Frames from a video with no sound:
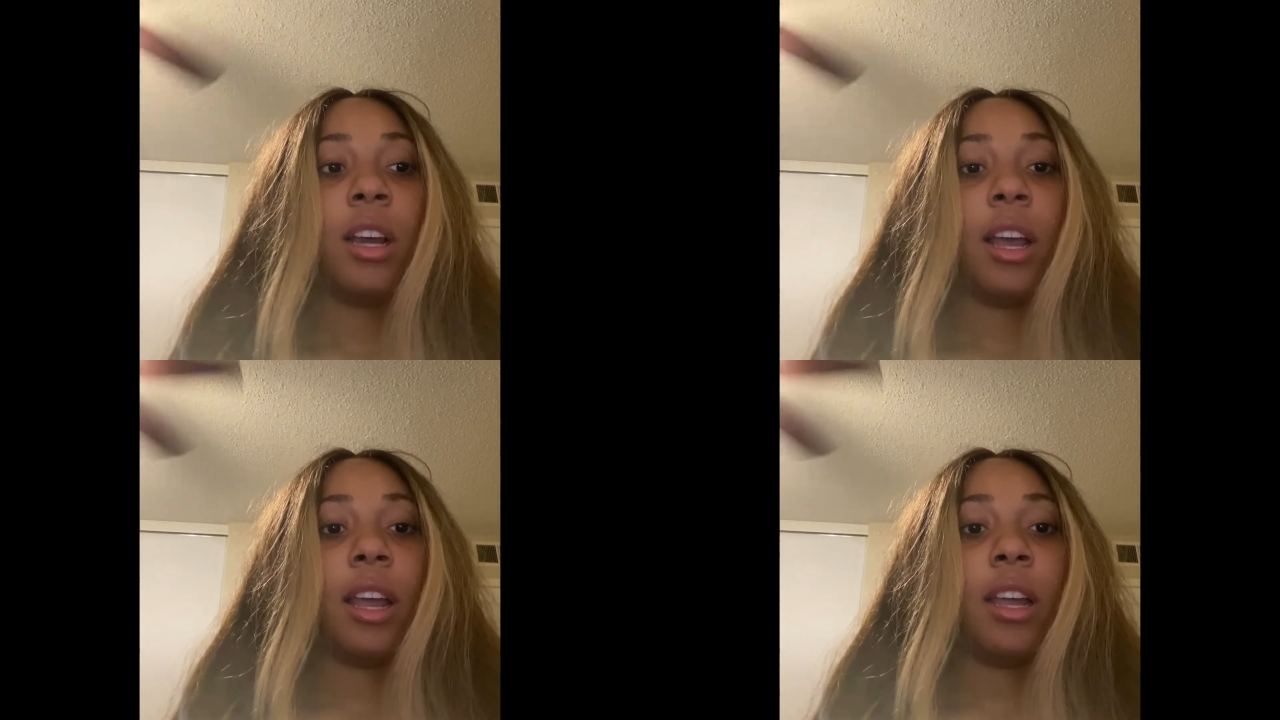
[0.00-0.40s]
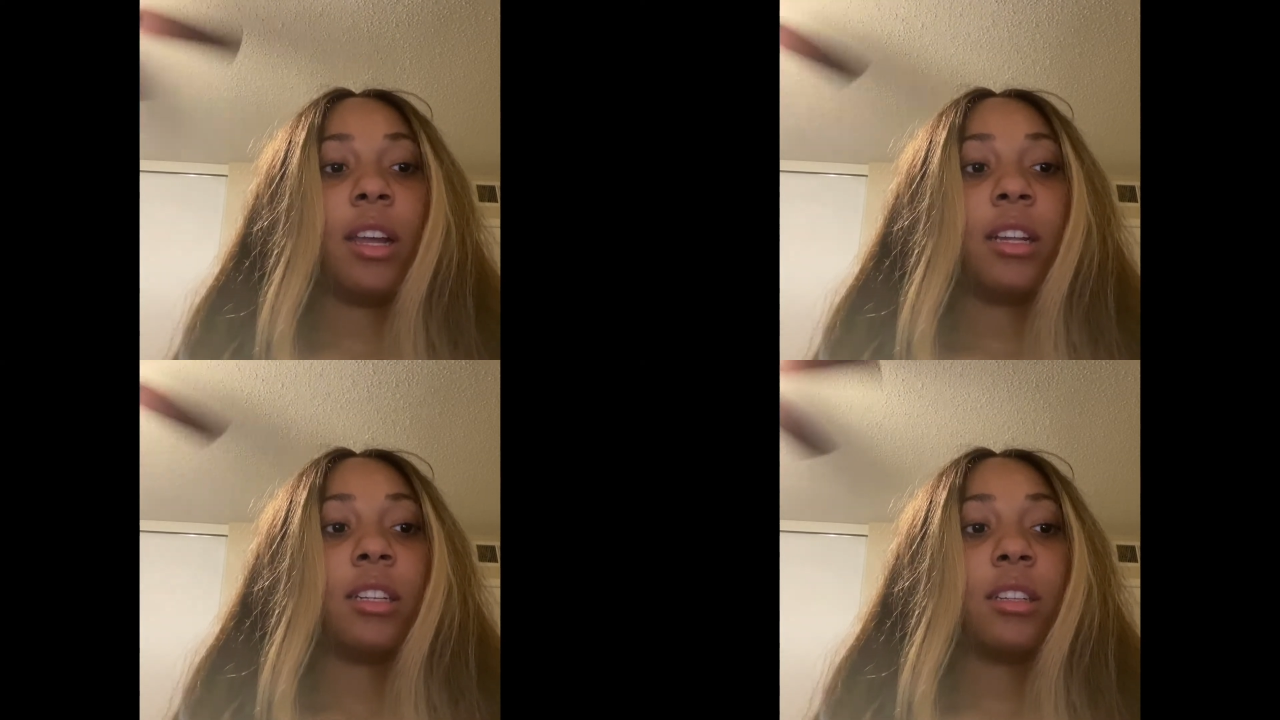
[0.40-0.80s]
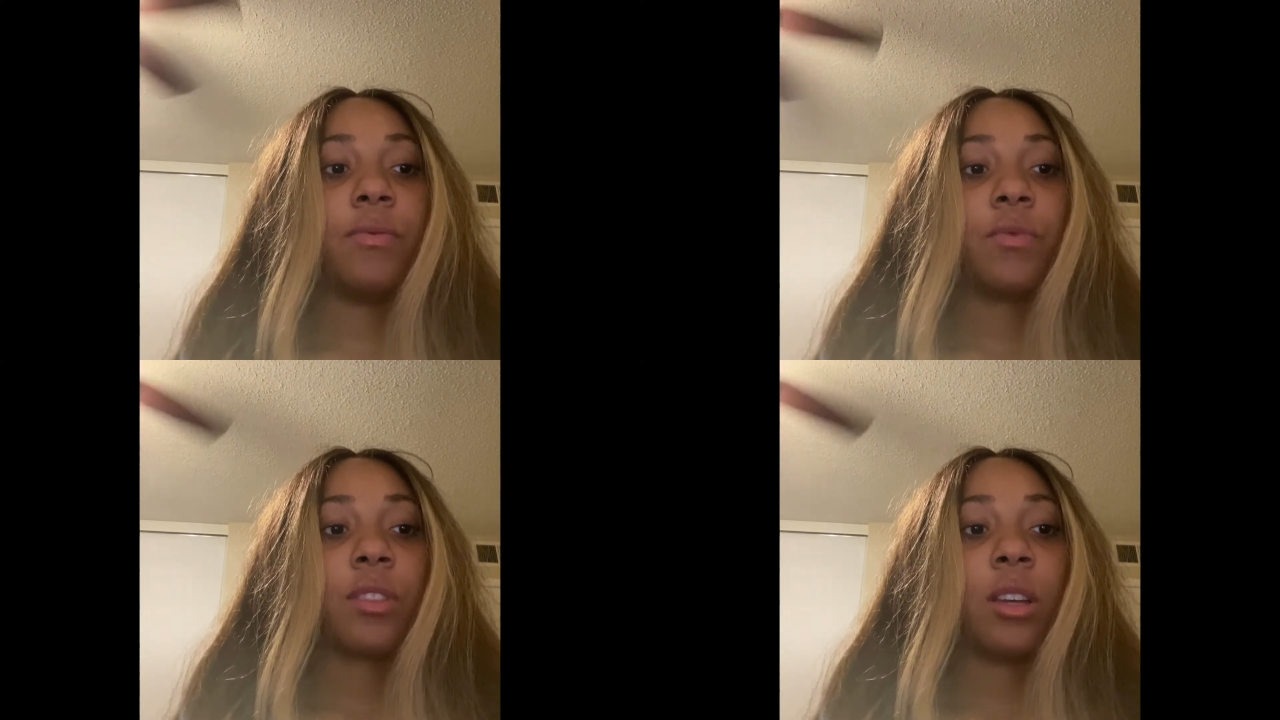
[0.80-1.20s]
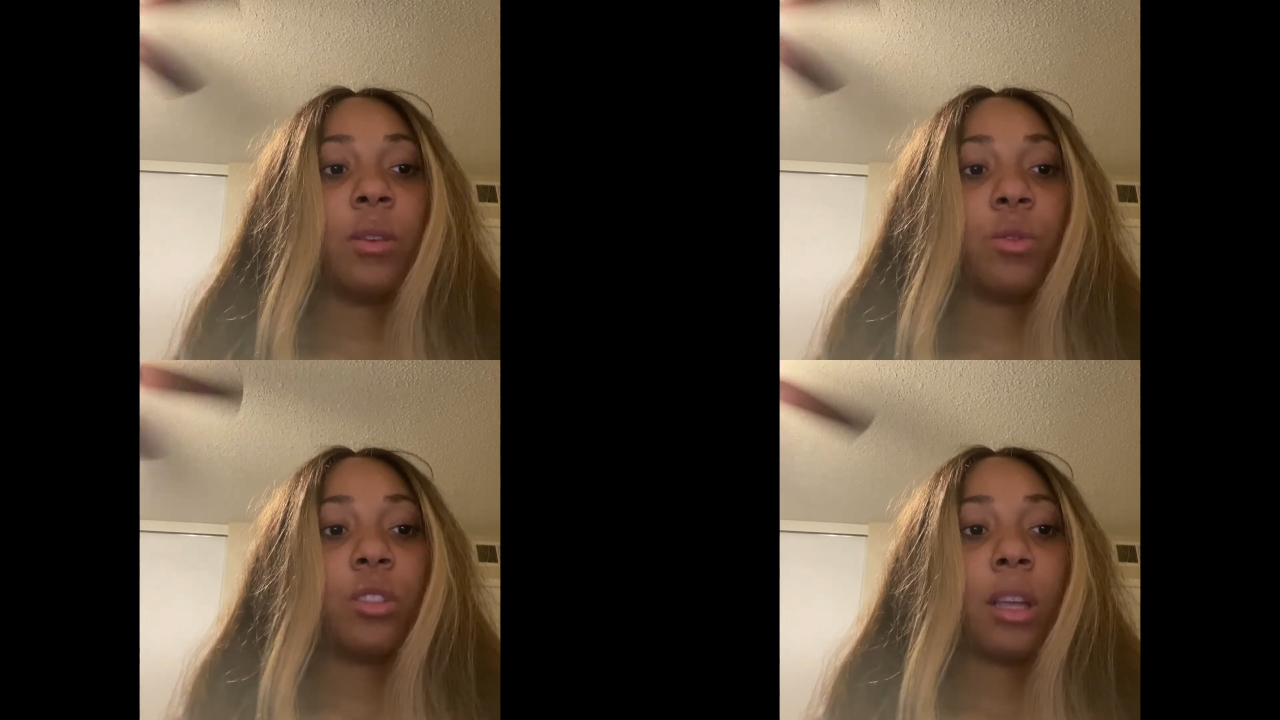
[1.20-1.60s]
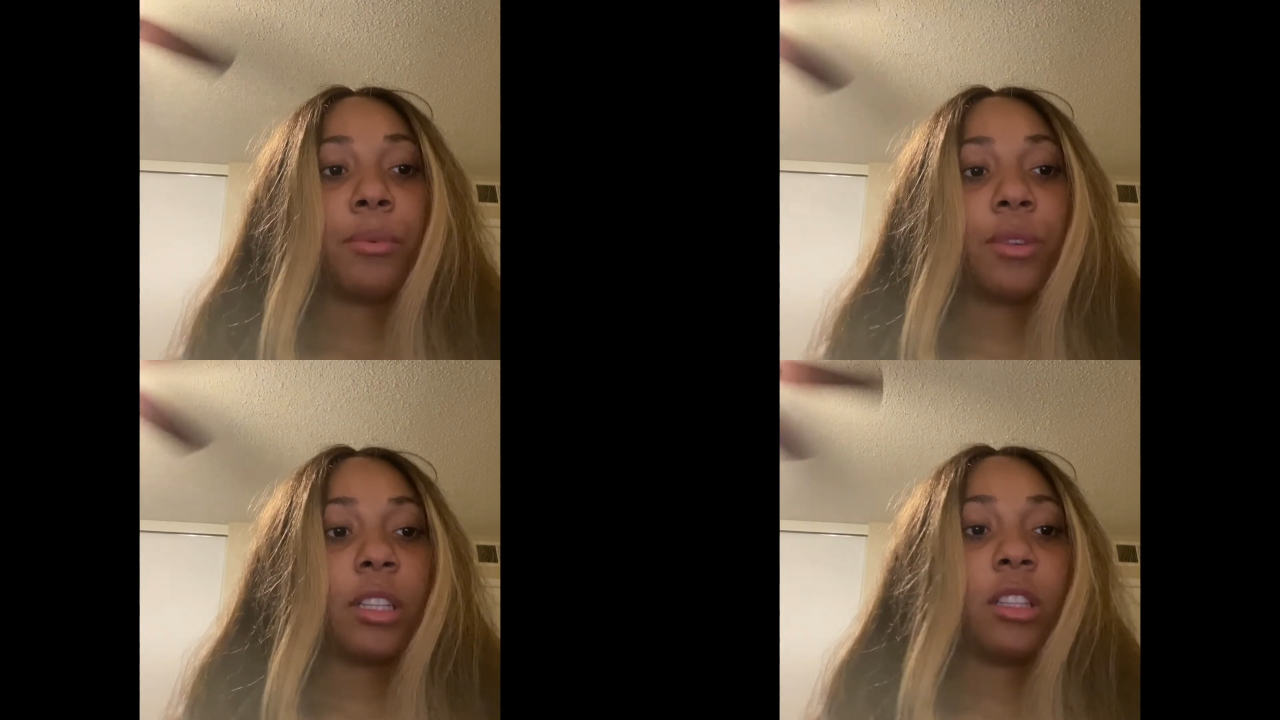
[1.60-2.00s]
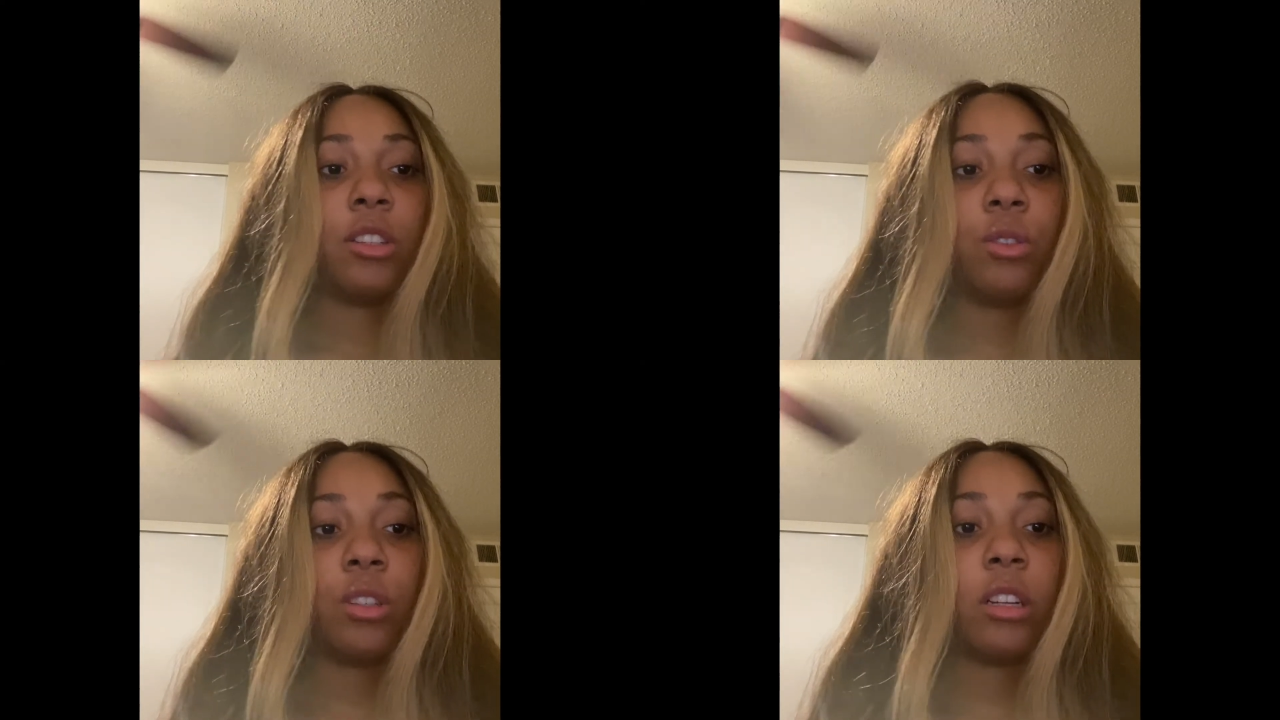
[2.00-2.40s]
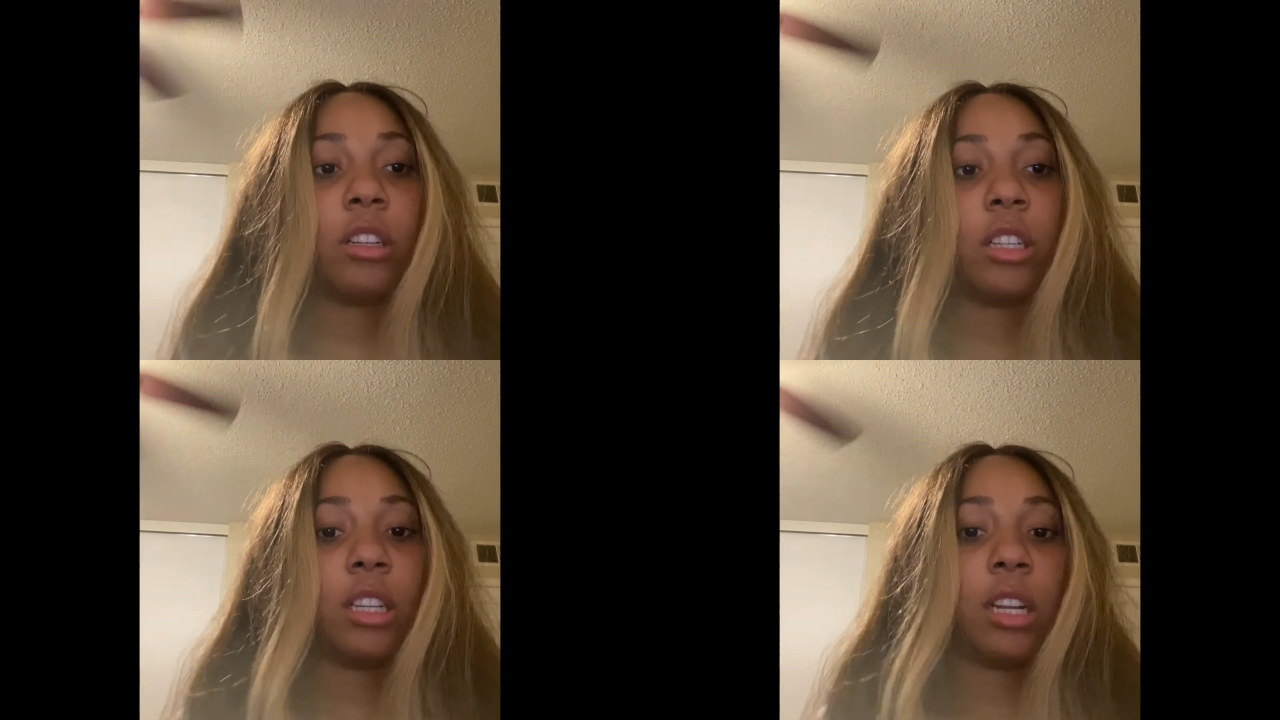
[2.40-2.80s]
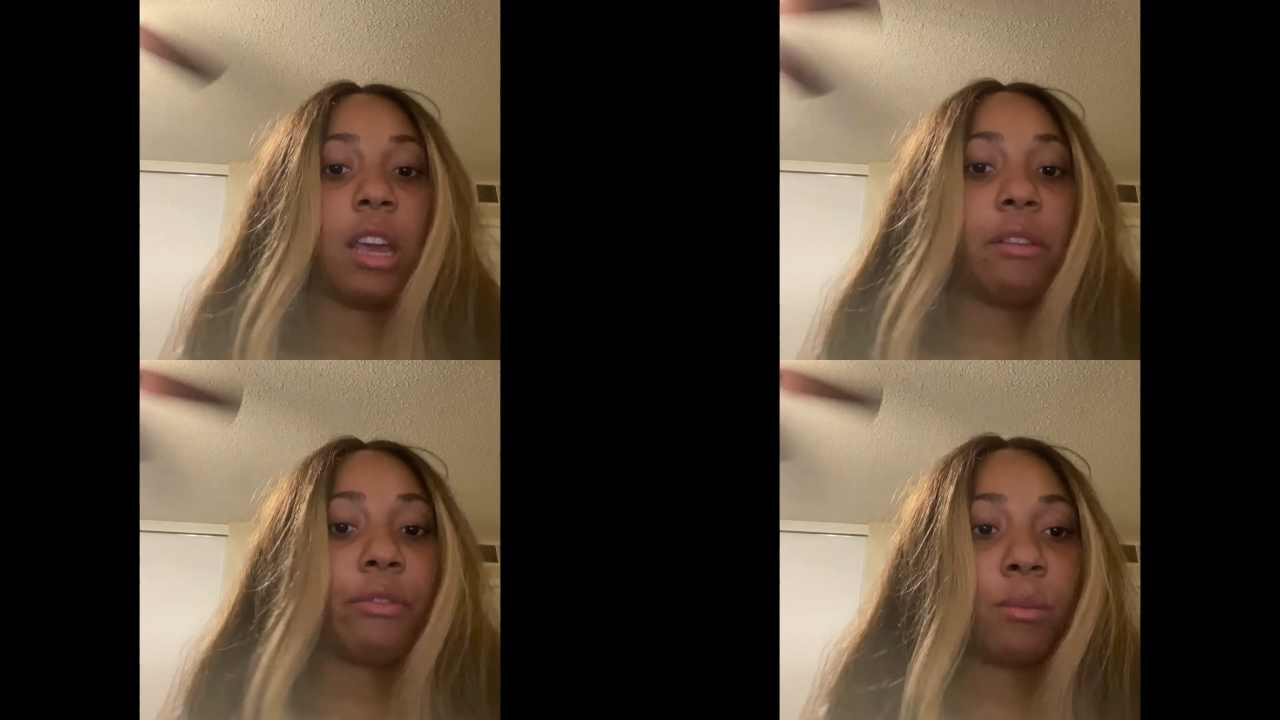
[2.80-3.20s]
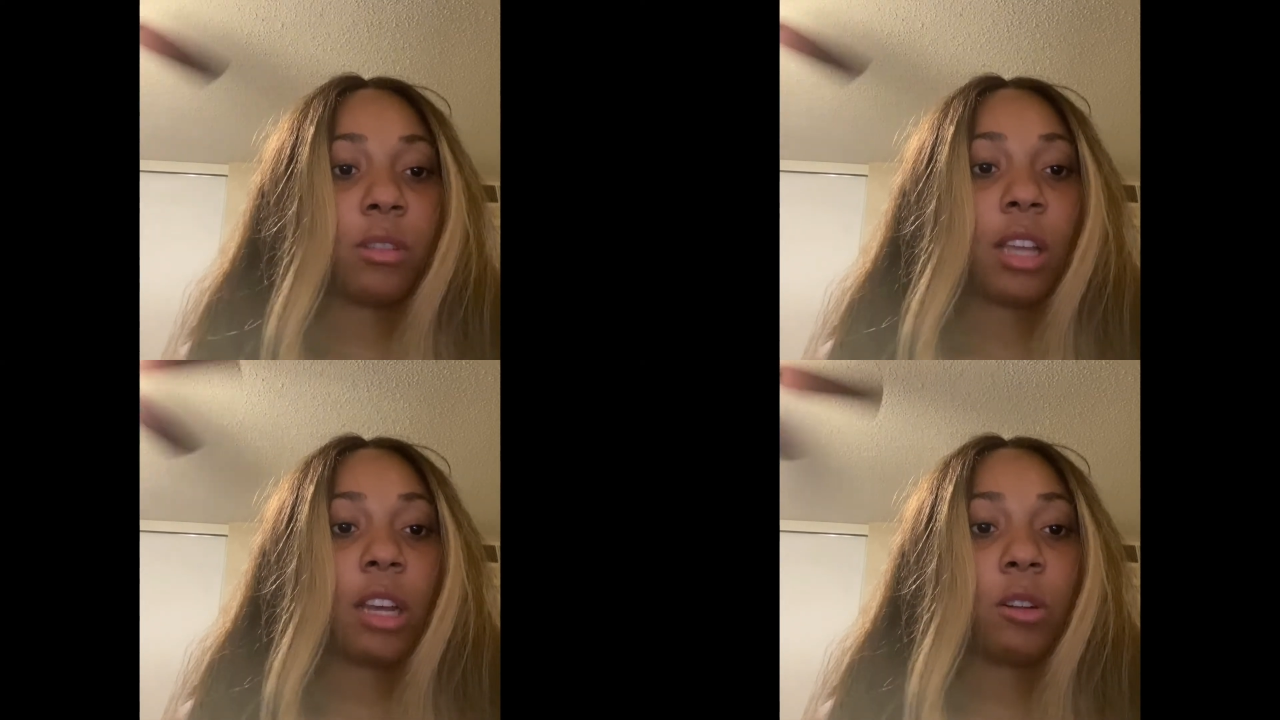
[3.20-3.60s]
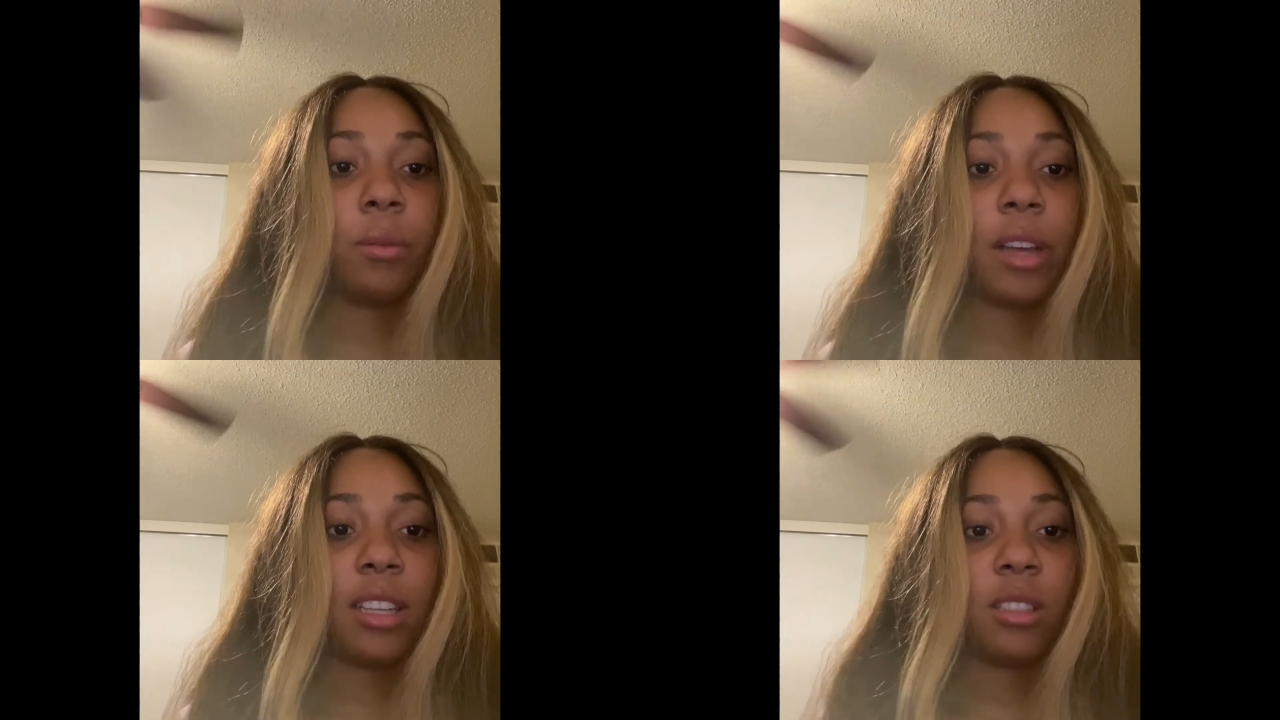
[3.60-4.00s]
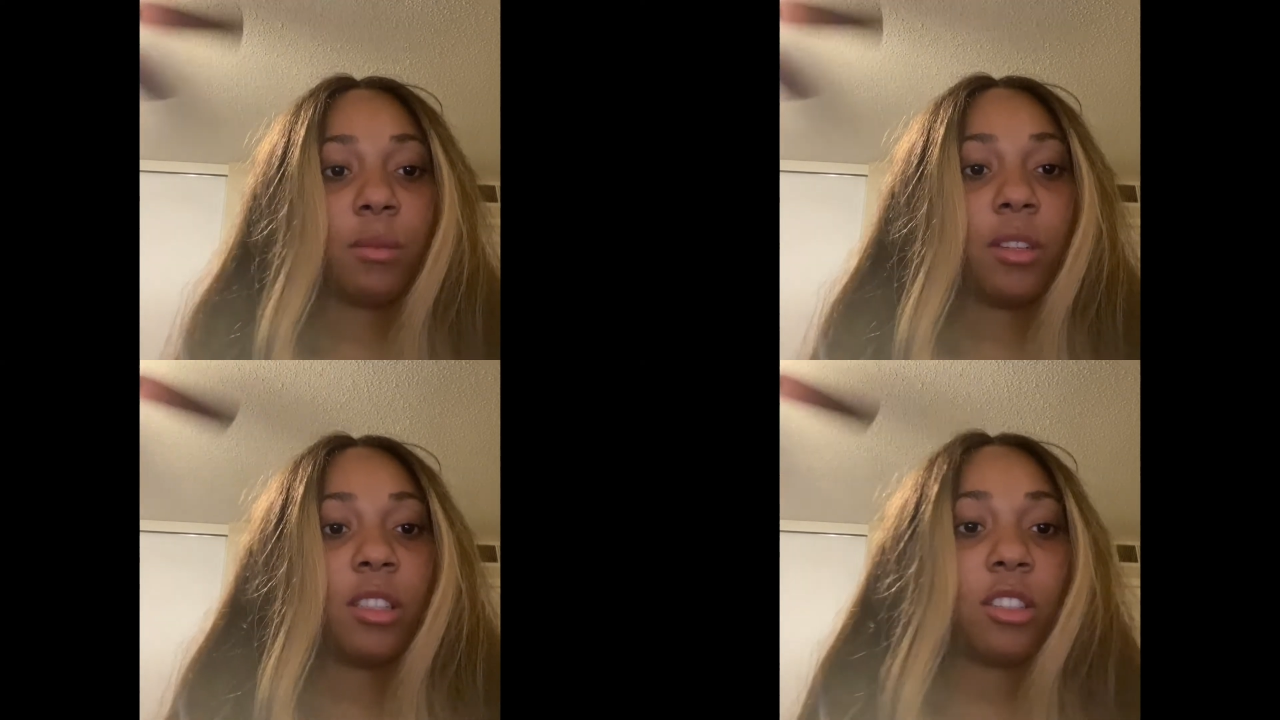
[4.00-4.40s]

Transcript: and it will separate the nuclear DNA from the cytoplasm, and the